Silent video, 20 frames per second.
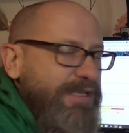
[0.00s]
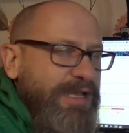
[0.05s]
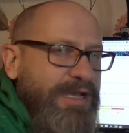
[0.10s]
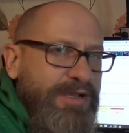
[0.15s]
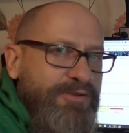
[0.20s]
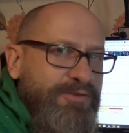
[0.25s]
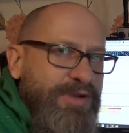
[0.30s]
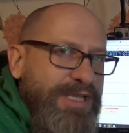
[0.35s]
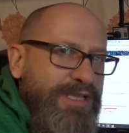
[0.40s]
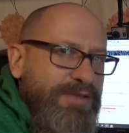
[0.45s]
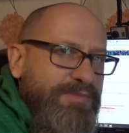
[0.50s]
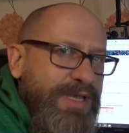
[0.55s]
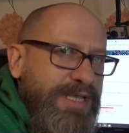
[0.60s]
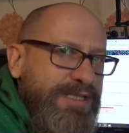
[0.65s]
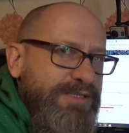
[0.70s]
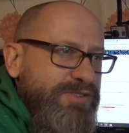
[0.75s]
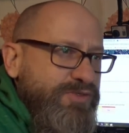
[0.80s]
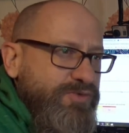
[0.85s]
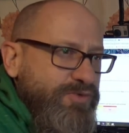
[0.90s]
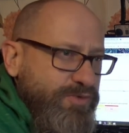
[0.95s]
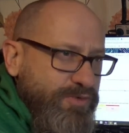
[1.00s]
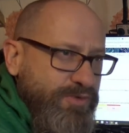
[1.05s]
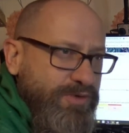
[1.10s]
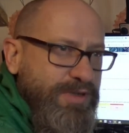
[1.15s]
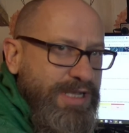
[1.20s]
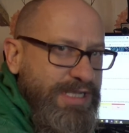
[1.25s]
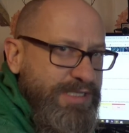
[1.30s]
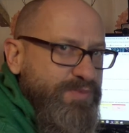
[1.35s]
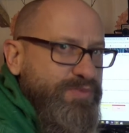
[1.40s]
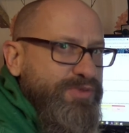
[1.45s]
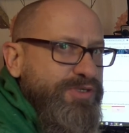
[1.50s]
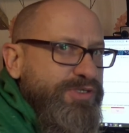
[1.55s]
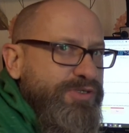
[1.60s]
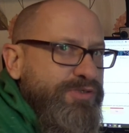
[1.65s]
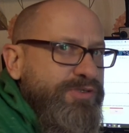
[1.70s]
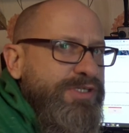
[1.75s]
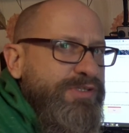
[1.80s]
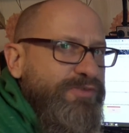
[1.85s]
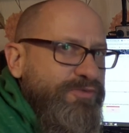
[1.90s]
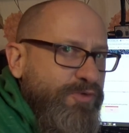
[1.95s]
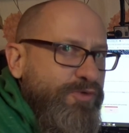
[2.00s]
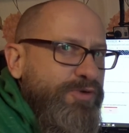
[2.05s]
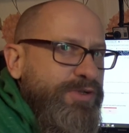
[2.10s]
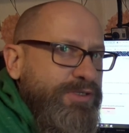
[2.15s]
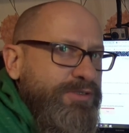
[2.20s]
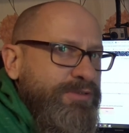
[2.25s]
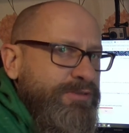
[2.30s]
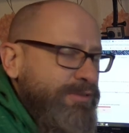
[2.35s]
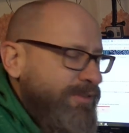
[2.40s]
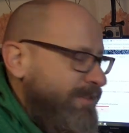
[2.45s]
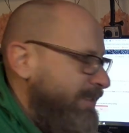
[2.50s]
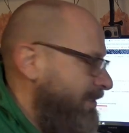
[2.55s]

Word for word: recommends or has produced for you,